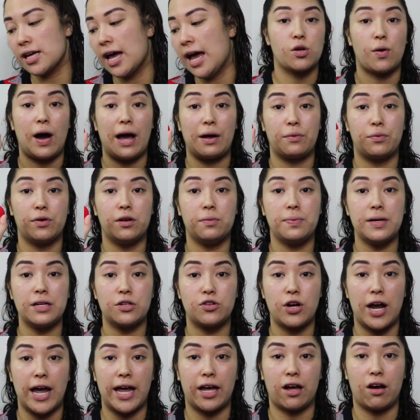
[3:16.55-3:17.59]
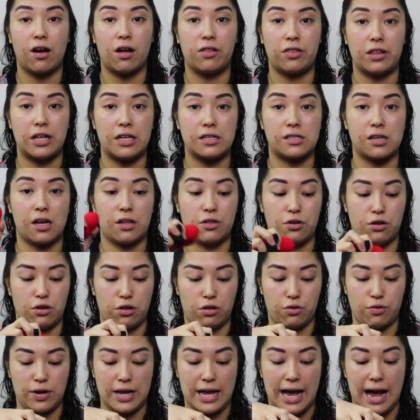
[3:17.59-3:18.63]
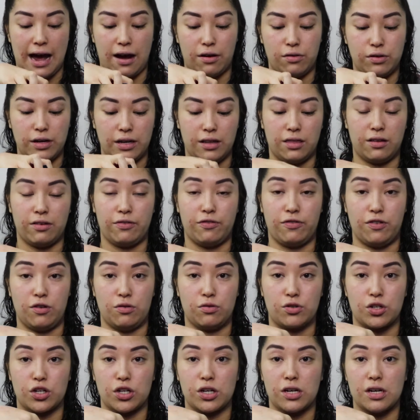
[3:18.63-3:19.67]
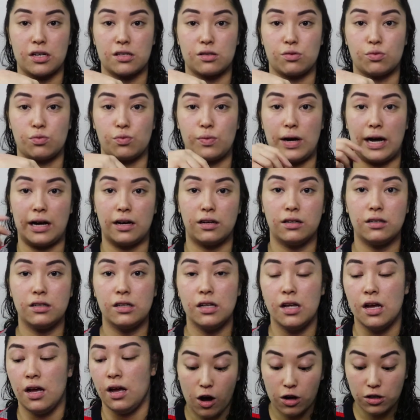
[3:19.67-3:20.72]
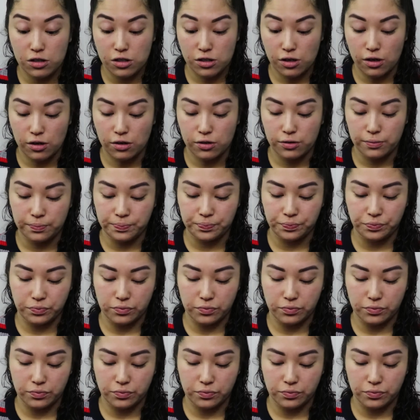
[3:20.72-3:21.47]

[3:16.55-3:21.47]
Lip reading: So I will be trying these other three out in the future as well. Also,